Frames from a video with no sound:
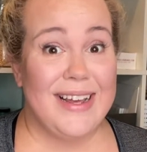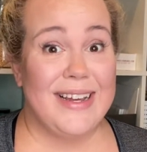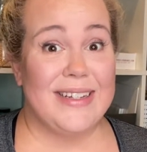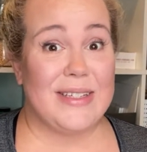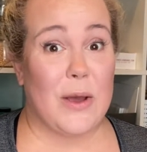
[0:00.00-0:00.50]

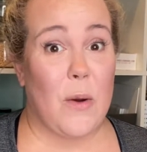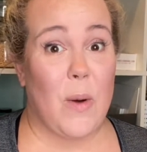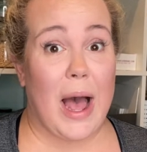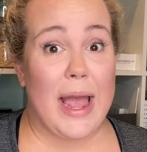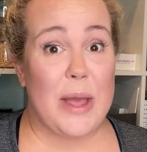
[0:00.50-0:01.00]

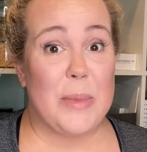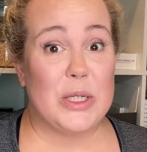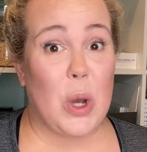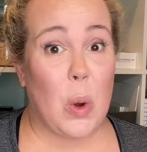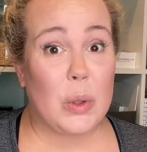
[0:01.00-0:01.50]
So I am a
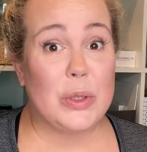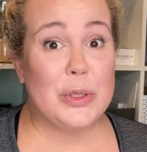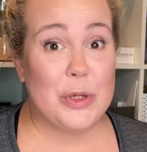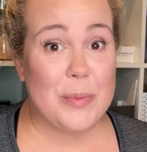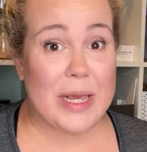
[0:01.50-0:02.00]
total
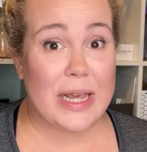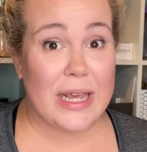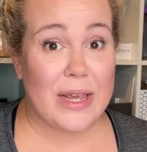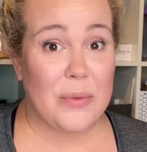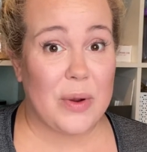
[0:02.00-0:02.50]

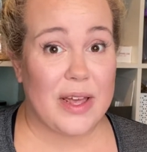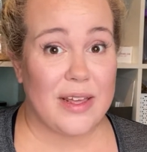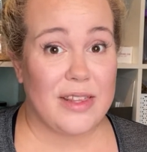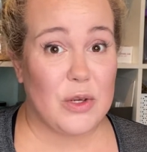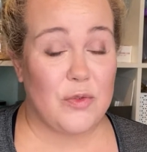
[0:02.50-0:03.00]
newbie
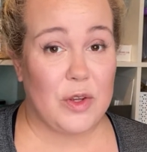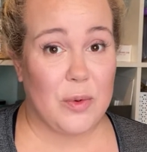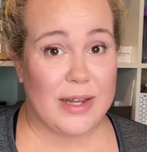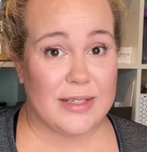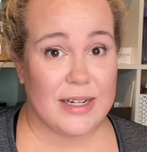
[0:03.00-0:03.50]
with UV
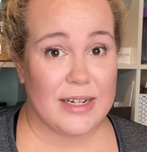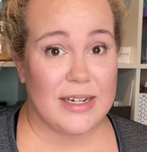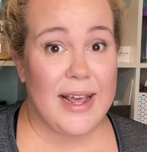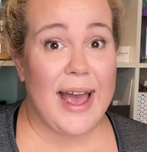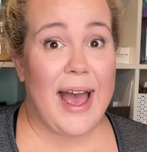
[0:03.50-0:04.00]
resin.